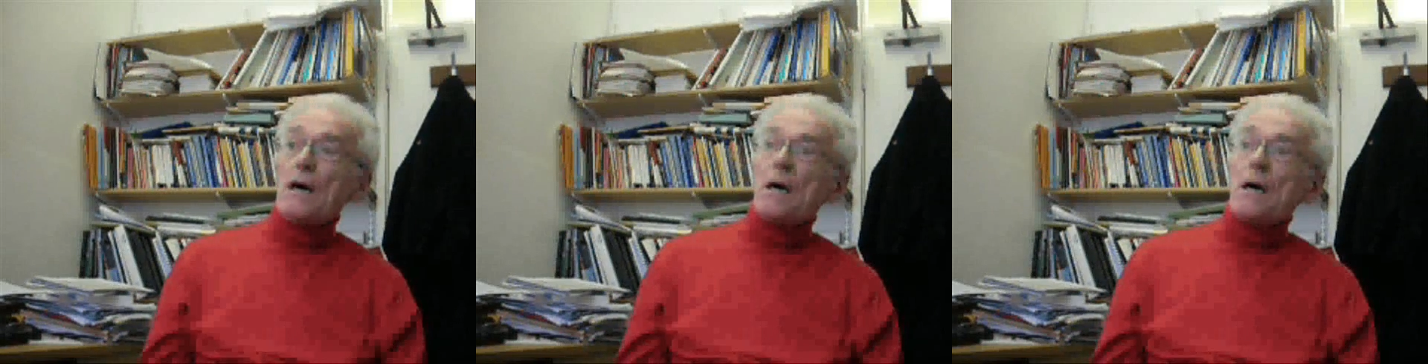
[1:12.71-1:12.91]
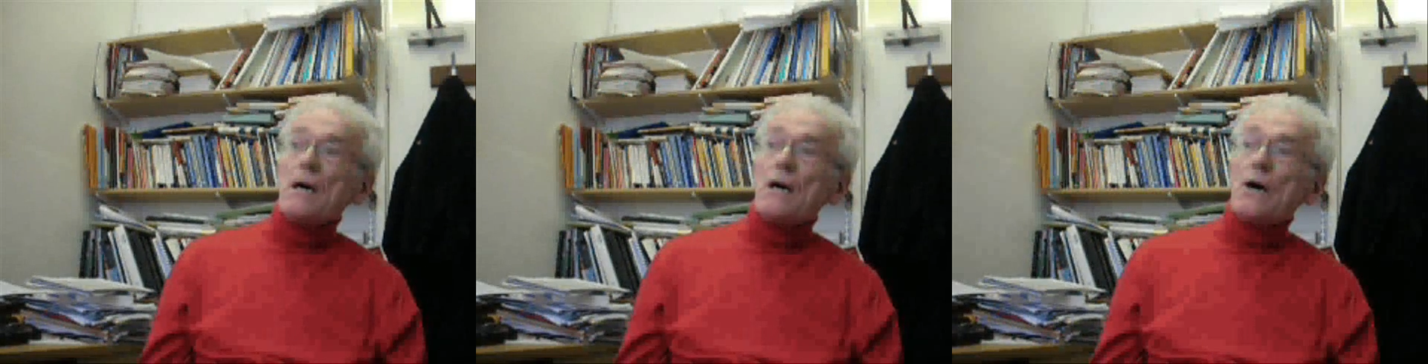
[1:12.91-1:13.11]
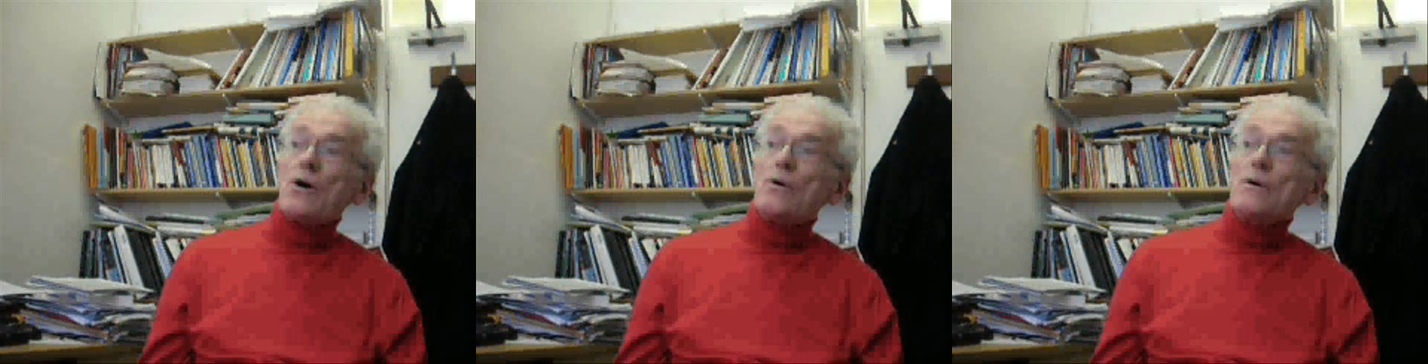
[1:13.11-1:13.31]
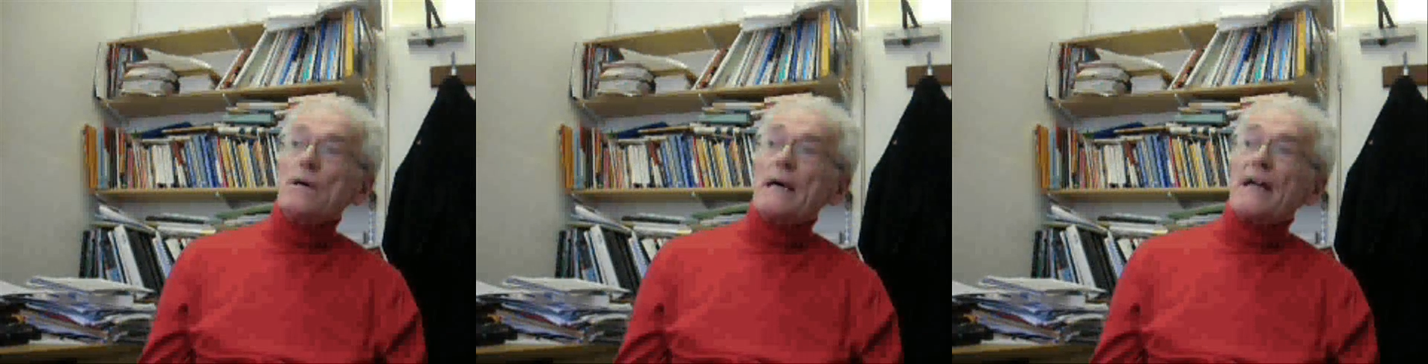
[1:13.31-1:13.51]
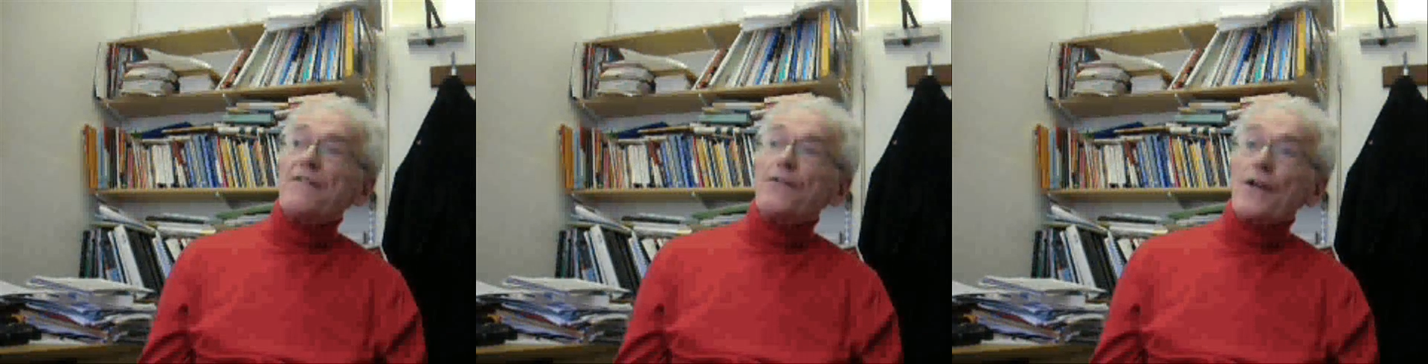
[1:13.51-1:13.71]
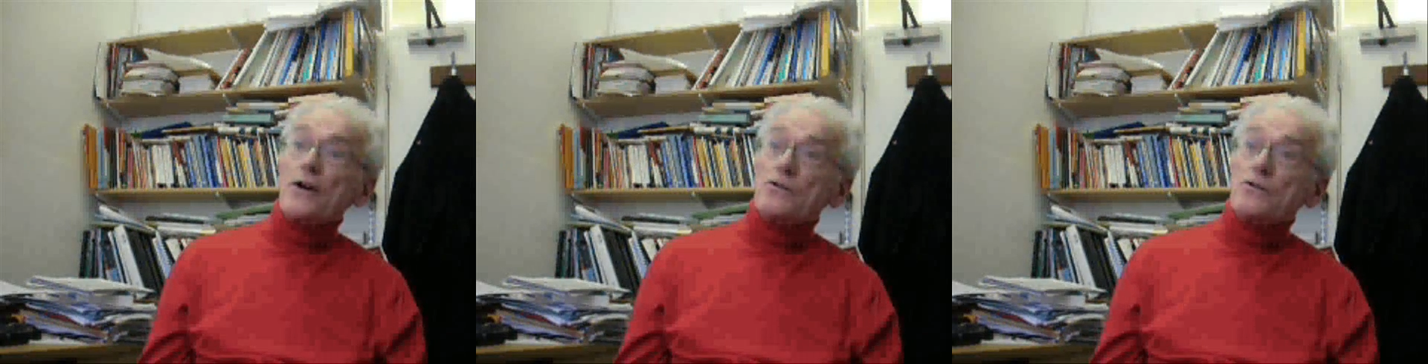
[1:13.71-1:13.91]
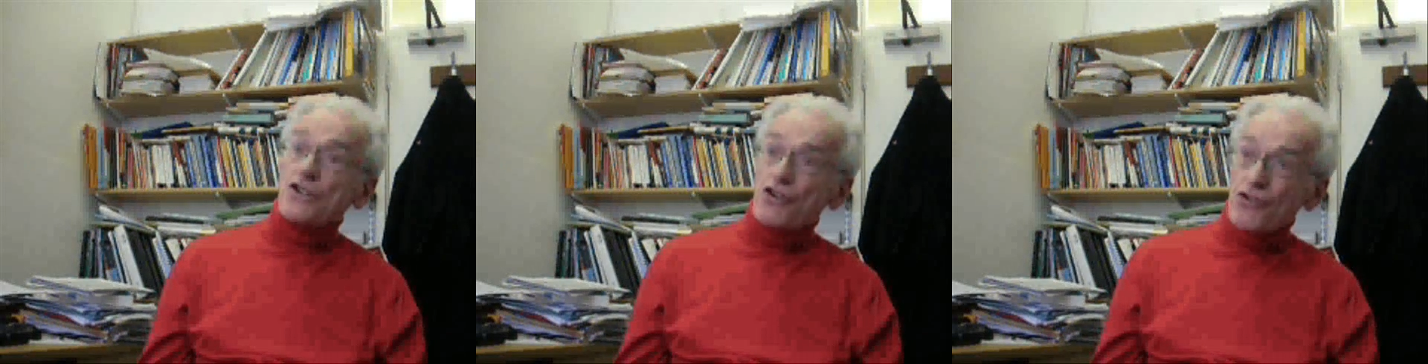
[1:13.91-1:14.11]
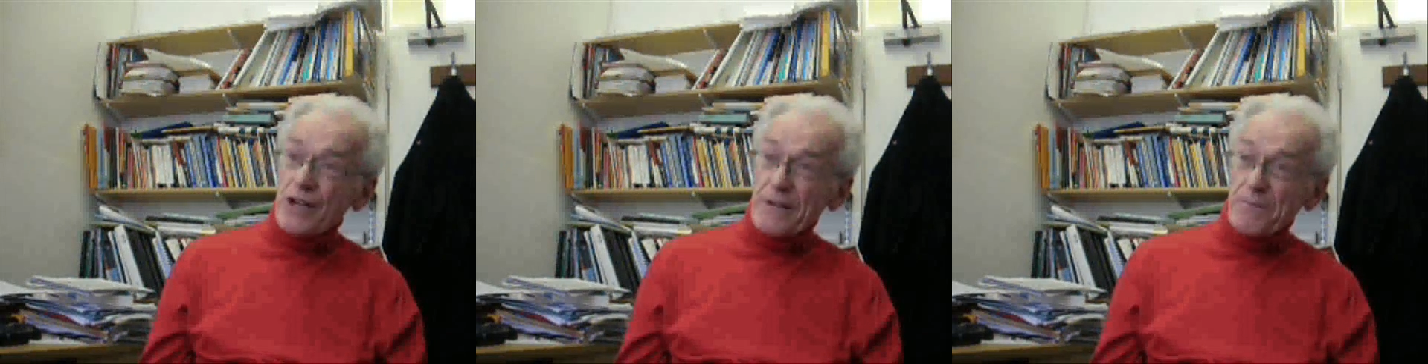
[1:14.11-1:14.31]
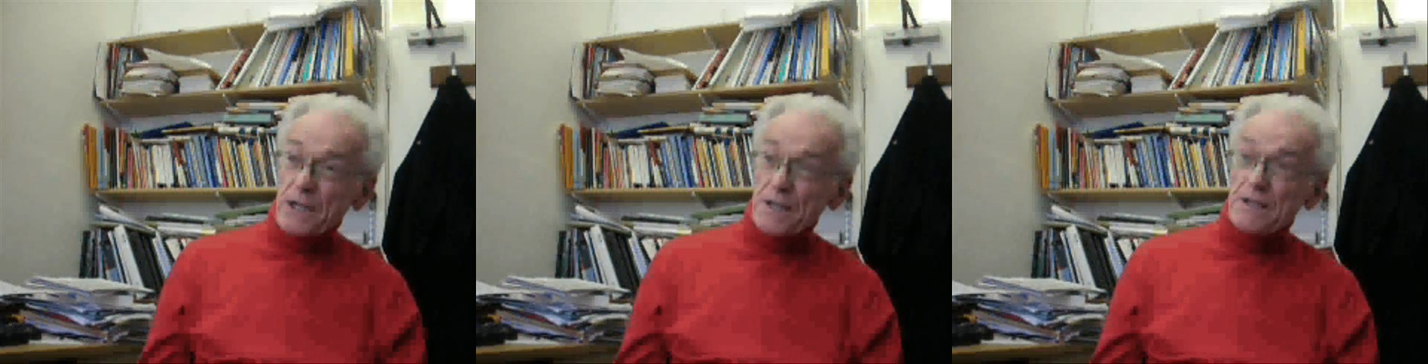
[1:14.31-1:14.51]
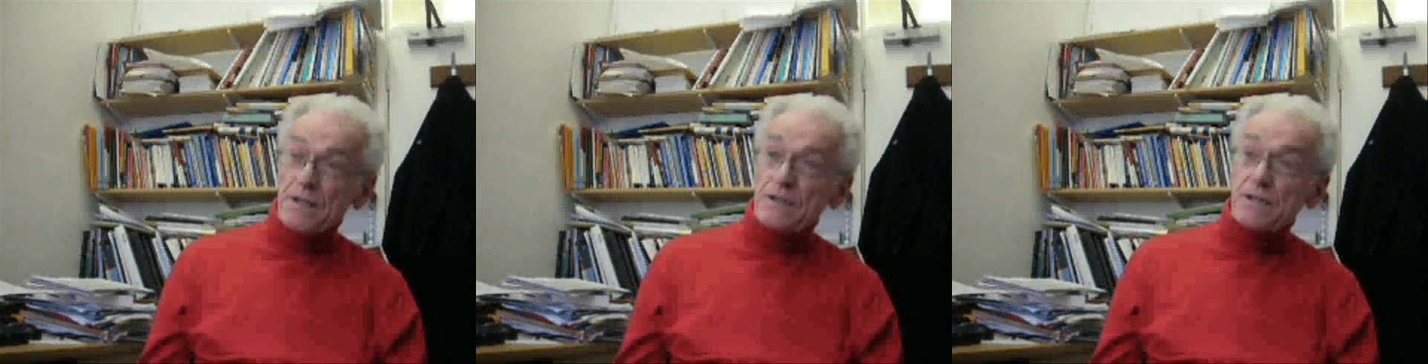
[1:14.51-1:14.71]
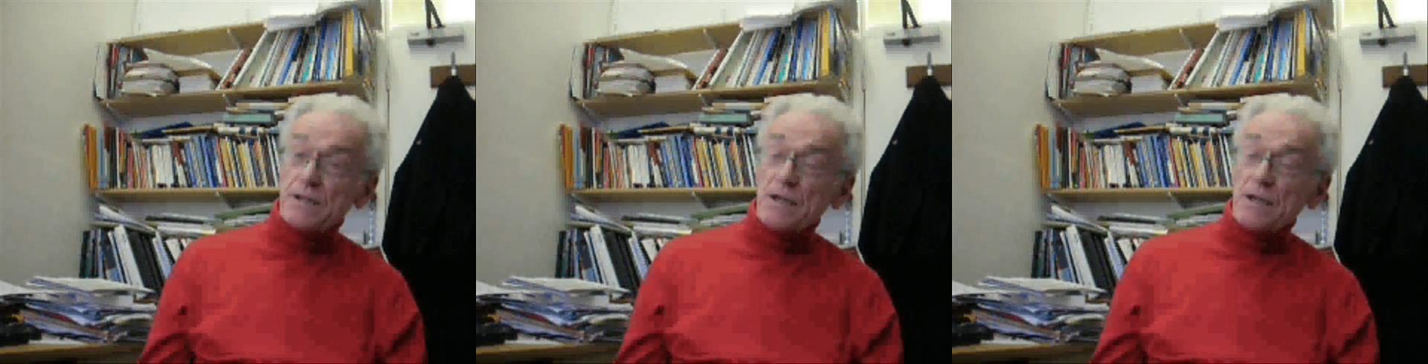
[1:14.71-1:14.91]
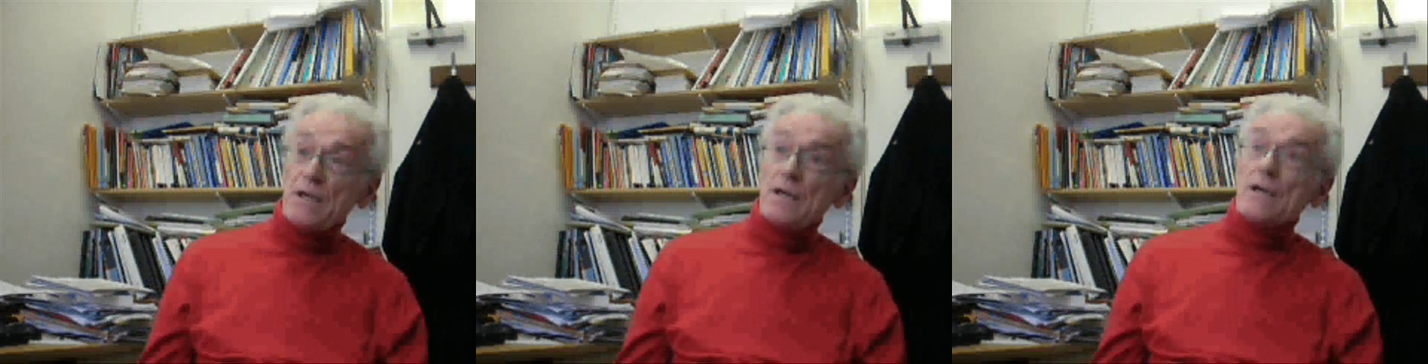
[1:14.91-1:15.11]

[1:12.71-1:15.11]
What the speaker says: and those agreements